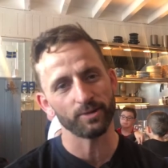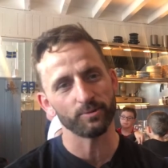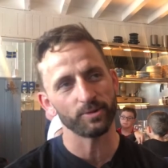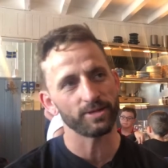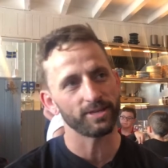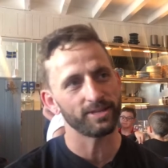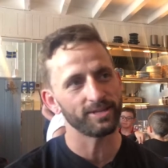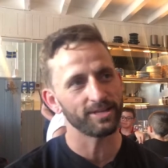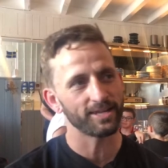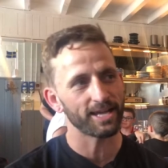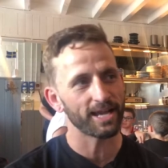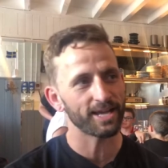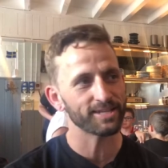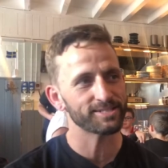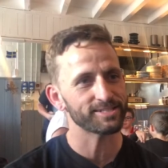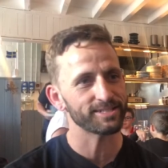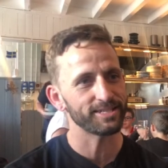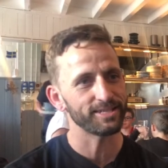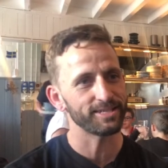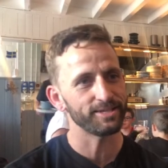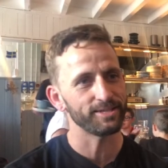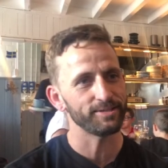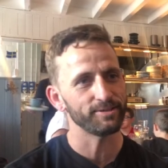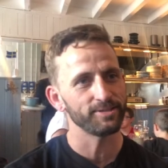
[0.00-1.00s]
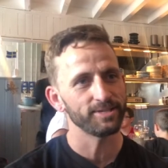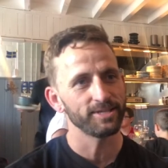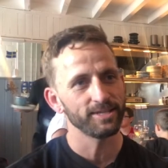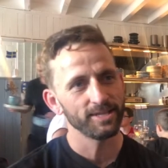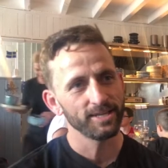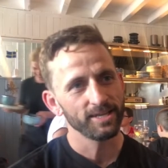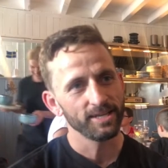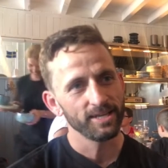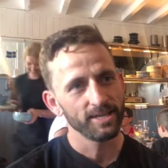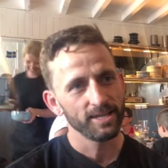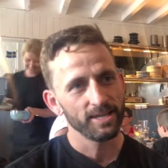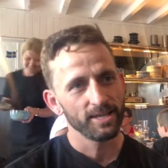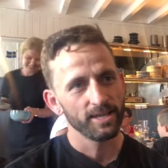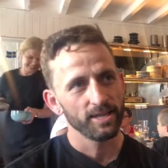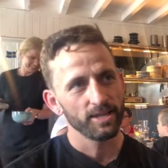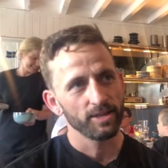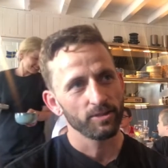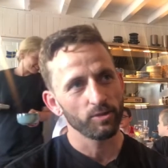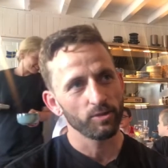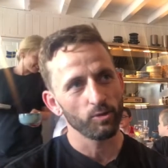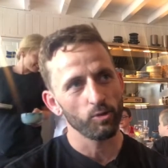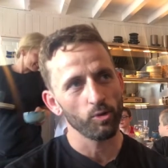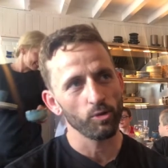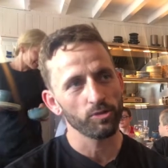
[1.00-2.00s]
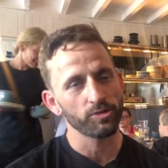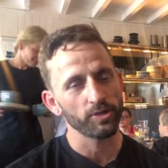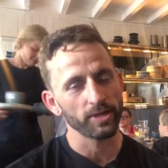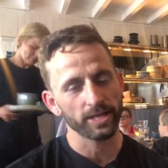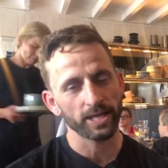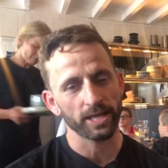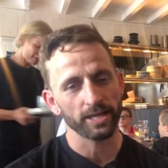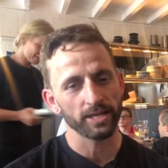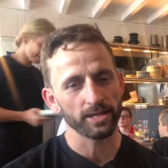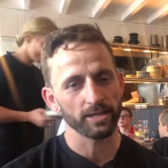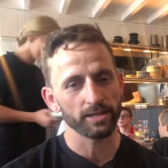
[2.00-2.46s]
But actually, the whole thing kind